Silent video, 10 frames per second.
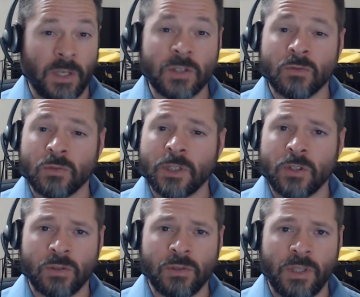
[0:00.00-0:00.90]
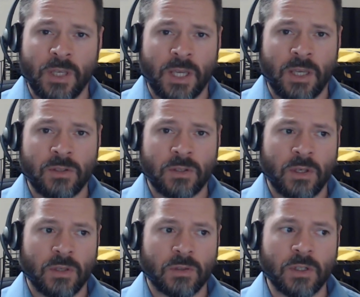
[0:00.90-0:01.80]
Is it really truly the case
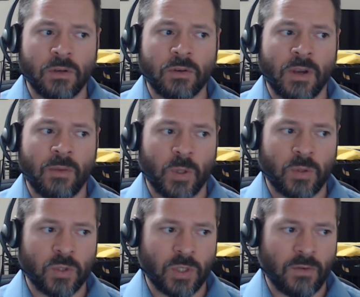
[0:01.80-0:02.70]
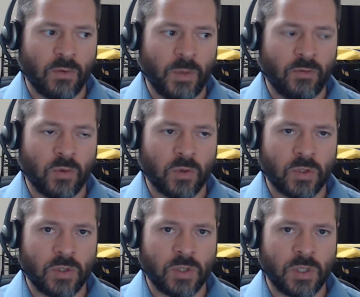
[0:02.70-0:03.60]
that no grandmother should ever be
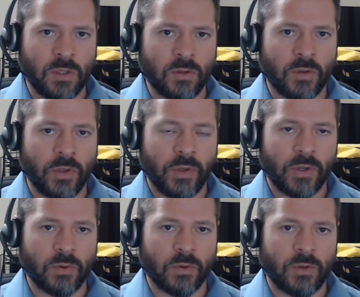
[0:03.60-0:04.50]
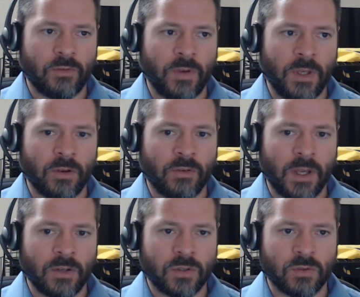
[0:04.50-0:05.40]
forced to steal in order to feed her
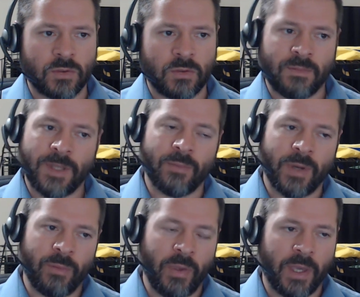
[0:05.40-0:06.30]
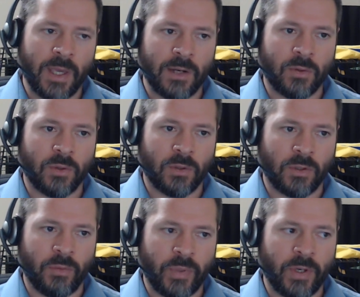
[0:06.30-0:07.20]
grandchildren? That might be a
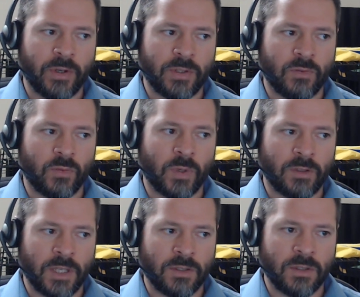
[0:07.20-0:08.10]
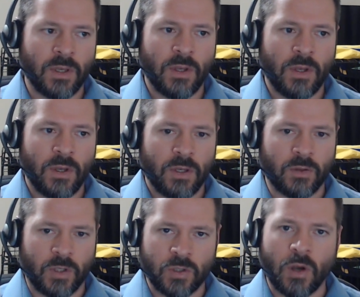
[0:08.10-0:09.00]
categorical imperative where that's,
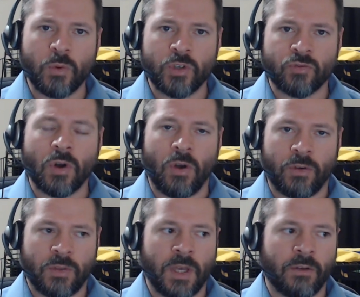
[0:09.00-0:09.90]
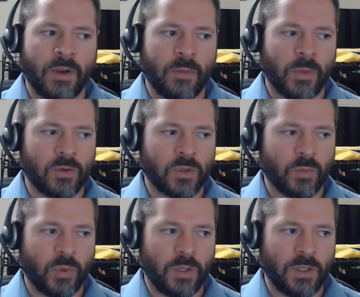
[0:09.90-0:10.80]
it's always wrong that grandmothers are
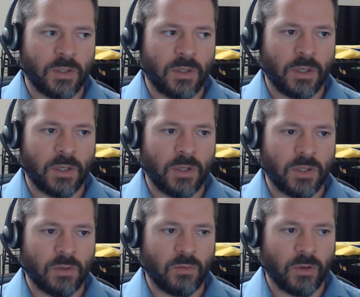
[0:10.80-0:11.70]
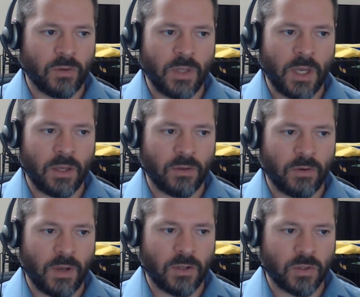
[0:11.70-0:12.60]
put into the condition where they and their
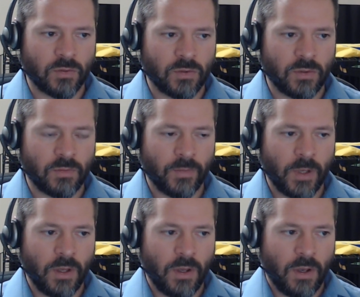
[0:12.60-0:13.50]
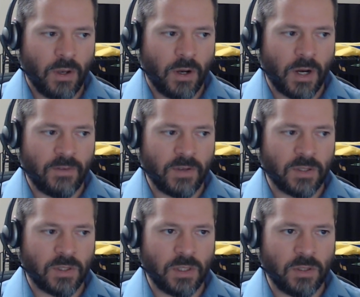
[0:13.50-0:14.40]
grandchildren are having
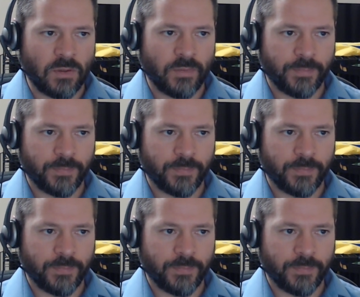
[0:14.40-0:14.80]
to steal.